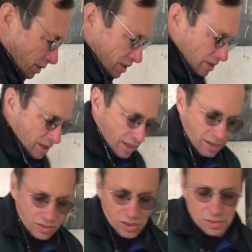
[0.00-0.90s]
was
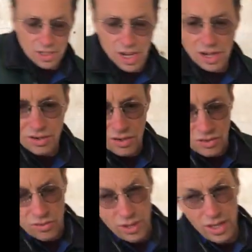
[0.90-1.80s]
if she was
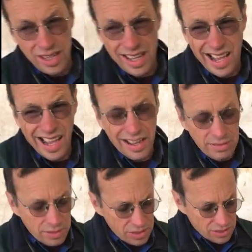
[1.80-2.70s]
103 i
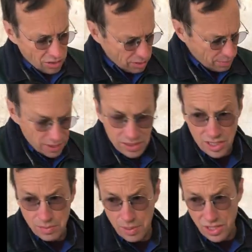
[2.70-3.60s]
would start to be
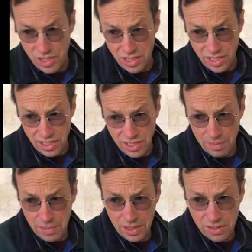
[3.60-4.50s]
suspicious that
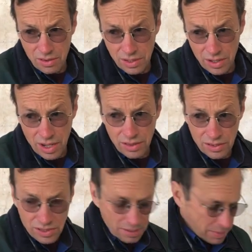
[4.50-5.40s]
something's going on
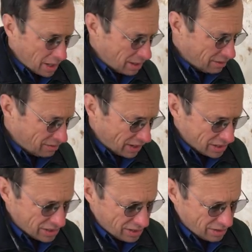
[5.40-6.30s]
there's some kind of
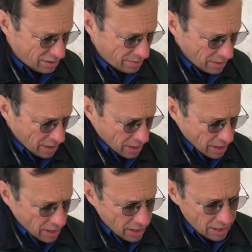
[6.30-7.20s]
infection in her
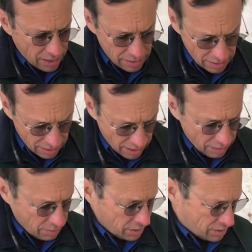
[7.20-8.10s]
and
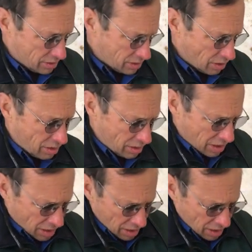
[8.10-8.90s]
i would start